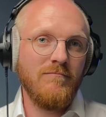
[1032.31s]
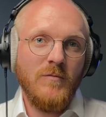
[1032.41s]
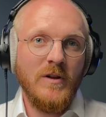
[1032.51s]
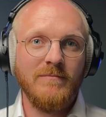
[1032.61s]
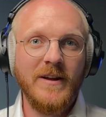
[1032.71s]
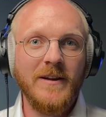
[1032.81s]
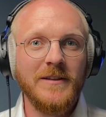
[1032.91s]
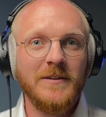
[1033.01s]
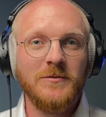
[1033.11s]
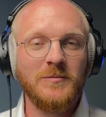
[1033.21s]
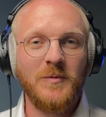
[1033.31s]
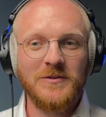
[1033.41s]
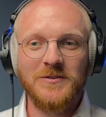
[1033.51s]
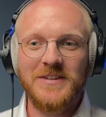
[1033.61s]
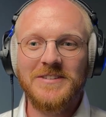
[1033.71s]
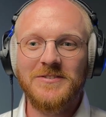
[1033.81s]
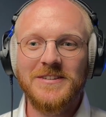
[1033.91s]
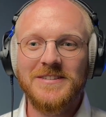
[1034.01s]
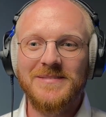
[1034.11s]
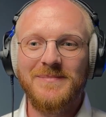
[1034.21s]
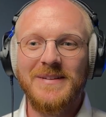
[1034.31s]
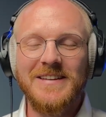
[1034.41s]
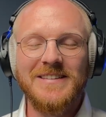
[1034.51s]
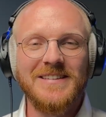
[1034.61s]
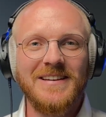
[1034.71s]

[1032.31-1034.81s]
well, anything you just want to say to us, please